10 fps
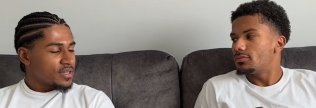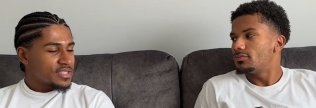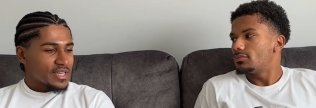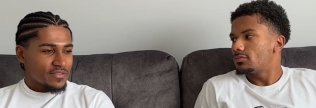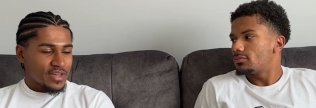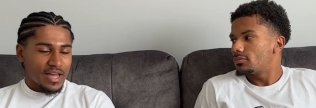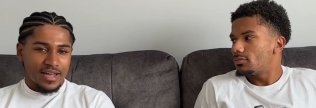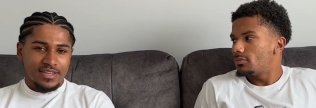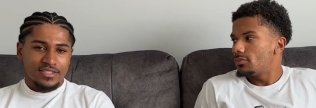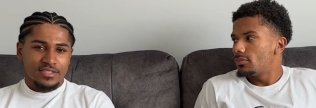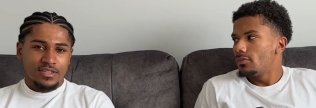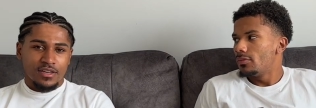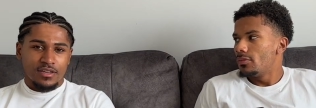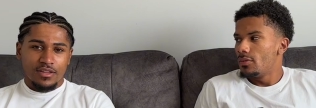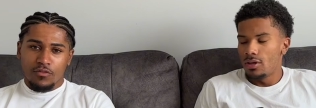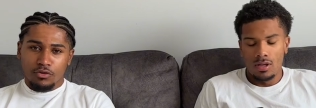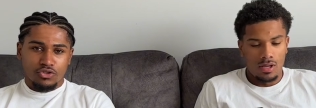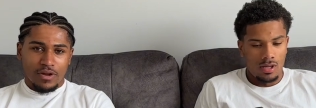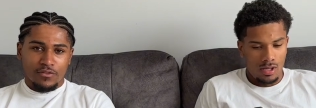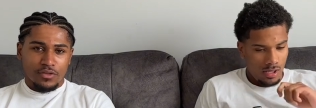Speaker 1: Seven guys They've all
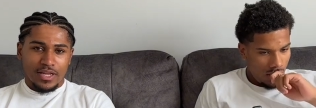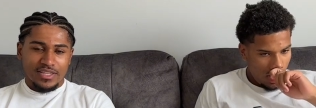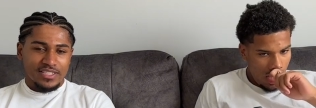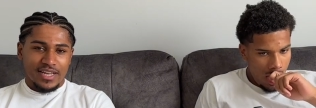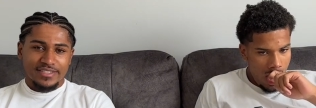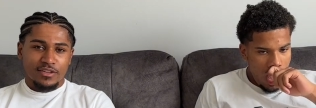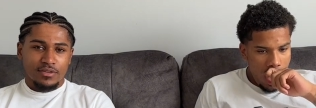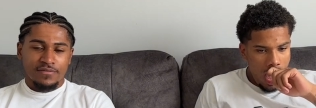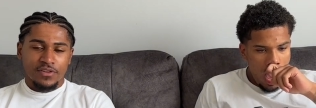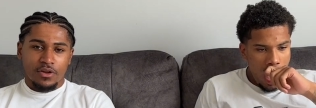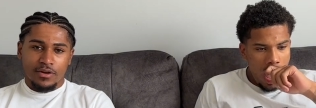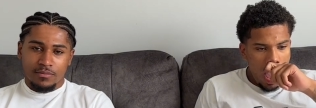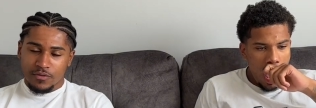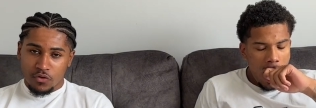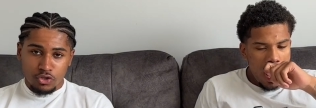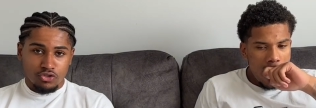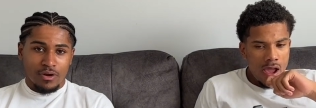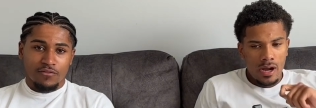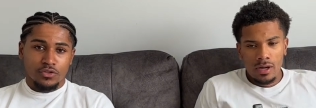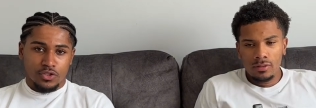travelled. Like these guys don't live in Nottingham. They've all
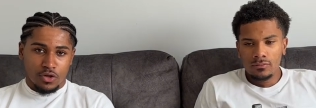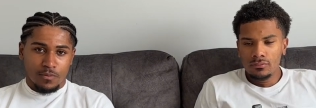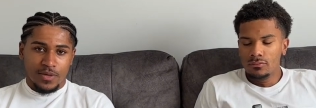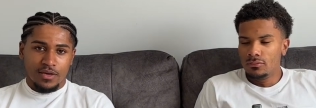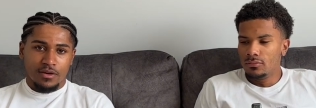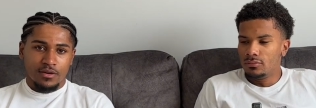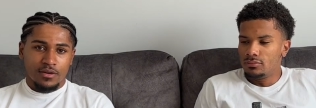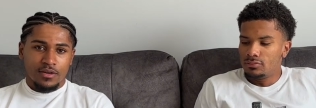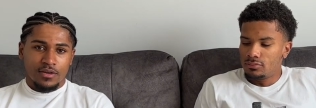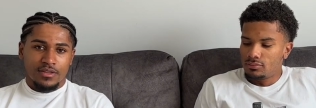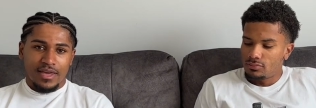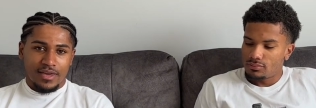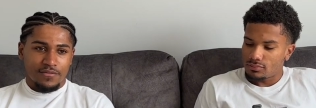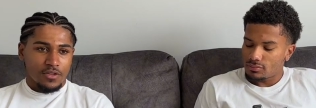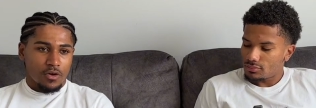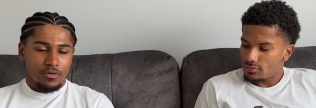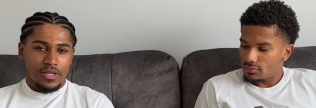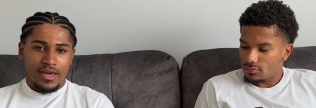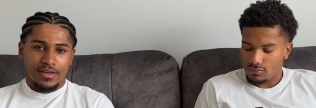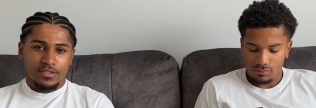travelled to come here. They're here for the whole
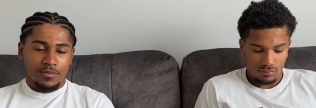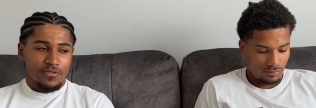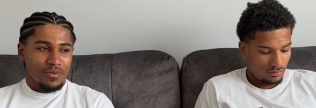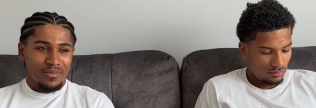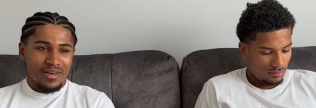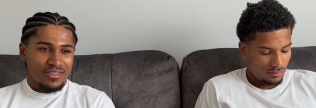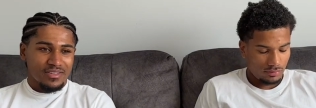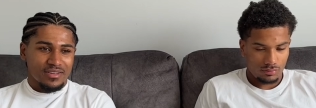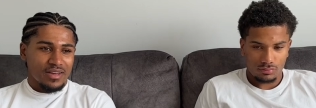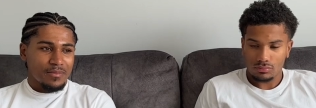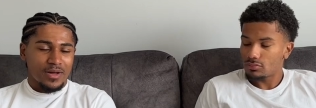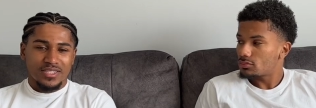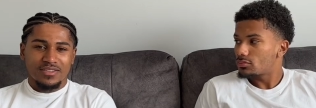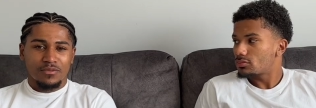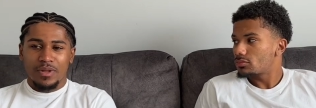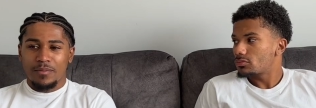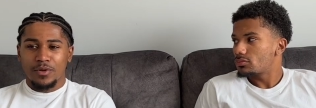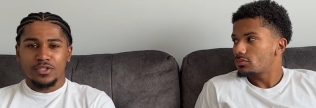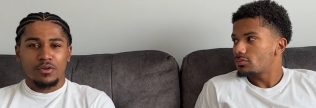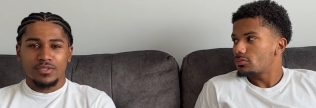day. Some of them, I think, Aman's even like
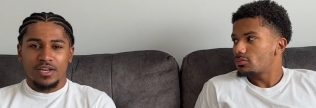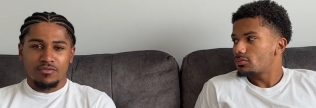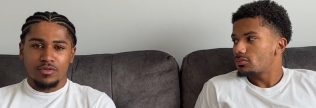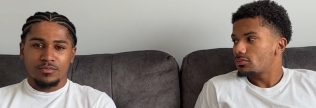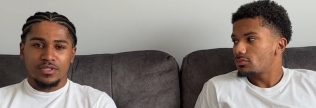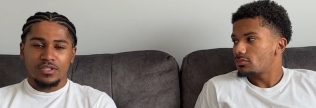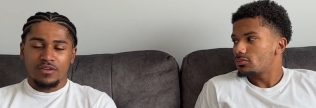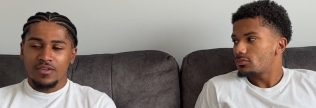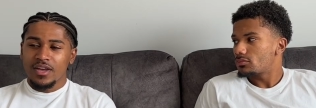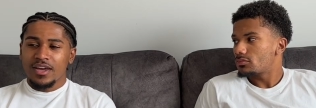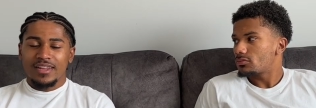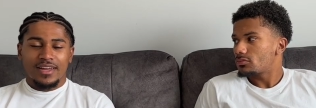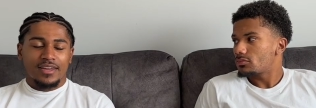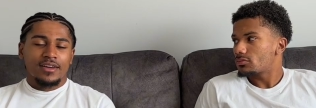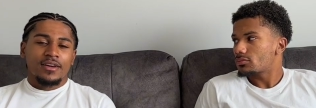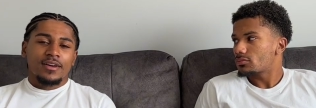booked hotel rooms and stuff. Like